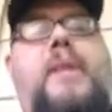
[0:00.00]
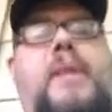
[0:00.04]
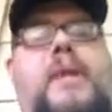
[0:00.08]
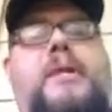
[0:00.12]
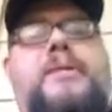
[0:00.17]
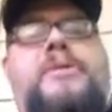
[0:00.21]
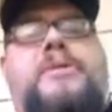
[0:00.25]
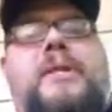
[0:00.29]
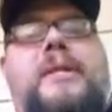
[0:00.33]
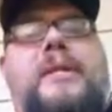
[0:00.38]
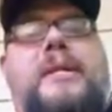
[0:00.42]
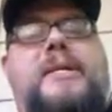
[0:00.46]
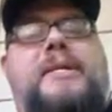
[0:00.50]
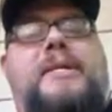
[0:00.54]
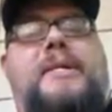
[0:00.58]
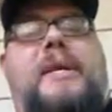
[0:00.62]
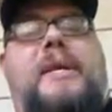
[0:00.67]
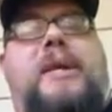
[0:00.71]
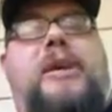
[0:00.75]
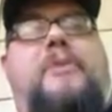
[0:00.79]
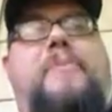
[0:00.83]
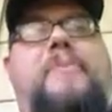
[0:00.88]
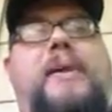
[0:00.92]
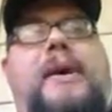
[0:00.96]
So they
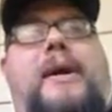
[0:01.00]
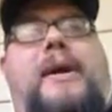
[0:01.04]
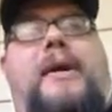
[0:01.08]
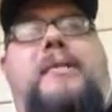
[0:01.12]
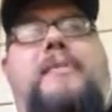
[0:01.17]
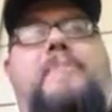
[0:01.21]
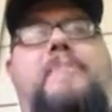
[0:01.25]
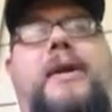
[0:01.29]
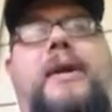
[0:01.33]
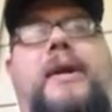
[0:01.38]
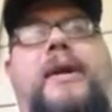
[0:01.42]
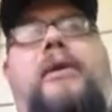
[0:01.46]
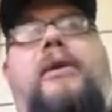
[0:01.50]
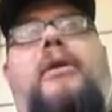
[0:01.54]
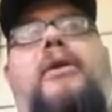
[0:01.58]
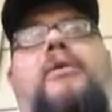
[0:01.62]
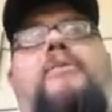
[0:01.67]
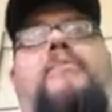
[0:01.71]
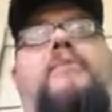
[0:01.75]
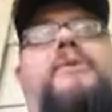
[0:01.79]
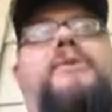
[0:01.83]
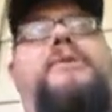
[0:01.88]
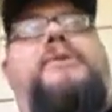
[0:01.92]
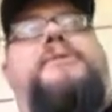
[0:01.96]
decided to go back into the main
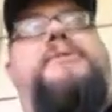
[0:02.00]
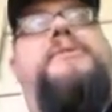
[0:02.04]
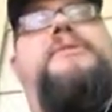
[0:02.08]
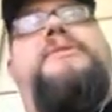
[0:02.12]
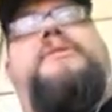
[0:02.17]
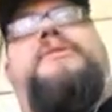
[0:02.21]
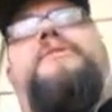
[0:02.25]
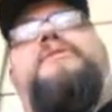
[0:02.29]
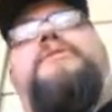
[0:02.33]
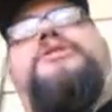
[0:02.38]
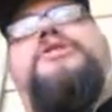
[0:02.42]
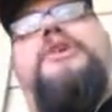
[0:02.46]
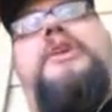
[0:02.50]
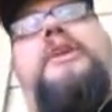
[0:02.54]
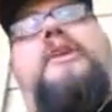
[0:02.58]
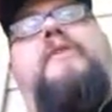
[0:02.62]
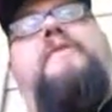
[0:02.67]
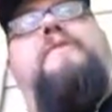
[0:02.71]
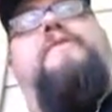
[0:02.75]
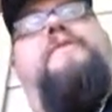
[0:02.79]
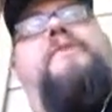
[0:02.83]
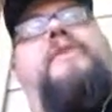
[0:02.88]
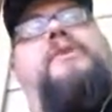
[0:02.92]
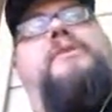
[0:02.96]
hall, where there's this
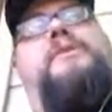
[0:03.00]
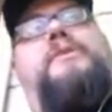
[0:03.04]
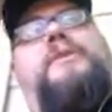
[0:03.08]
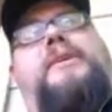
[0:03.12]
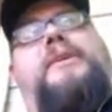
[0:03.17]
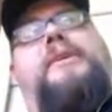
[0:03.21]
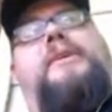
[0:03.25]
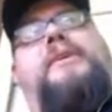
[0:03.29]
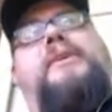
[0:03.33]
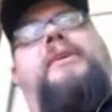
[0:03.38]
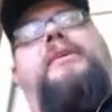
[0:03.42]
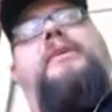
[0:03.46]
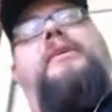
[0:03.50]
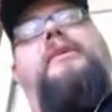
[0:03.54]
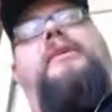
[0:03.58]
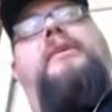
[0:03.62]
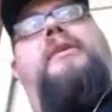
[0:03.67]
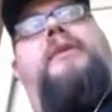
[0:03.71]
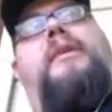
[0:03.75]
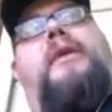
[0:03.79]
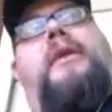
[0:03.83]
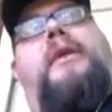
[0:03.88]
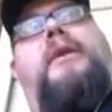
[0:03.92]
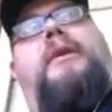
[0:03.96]
giant vaulting
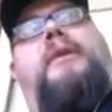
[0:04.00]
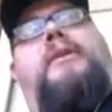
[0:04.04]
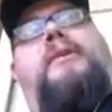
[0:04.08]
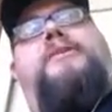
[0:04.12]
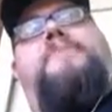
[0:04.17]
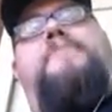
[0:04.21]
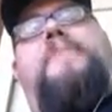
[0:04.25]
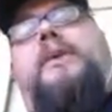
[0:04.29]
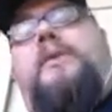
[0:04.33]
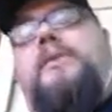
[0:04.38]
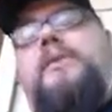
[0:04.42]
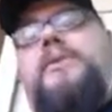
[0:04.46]
spiral